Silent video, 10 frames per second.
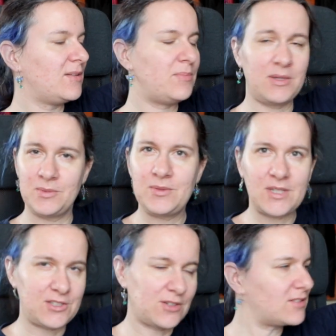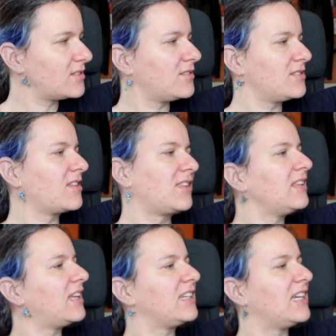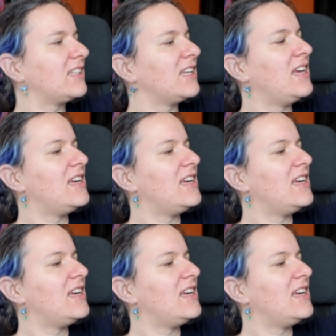Bermuda shorts or something like that.